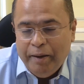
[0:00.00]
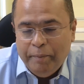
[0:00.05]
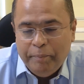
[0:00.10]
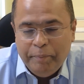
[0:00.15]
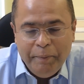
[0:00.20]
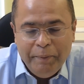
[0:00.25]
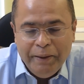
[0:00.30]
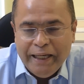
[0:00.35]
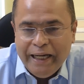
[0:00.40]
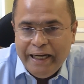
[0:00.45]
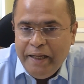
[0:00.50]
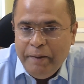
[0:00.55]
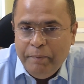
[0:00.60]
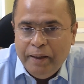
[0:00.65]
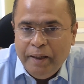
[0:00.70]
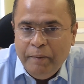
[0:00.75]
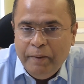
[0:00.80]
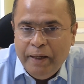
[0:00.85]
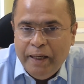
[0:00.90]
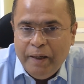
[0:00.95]
people can
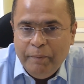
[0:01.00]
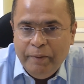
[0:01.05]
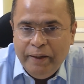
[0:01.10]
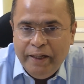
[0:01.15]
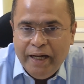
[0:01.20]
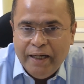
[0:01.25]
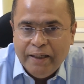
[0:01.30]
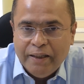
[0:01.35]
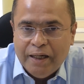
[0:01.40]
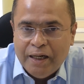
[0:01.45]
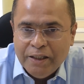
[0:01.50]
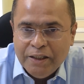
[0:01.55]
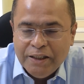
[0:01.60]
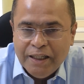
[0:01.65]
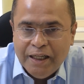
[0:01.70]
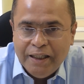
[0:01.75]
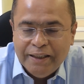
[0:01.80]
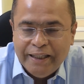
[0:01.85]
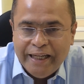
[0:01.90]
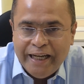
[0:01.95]
email me at
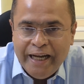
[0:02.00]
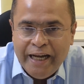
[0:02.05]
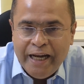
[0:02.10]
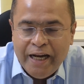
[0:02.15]
Arshad,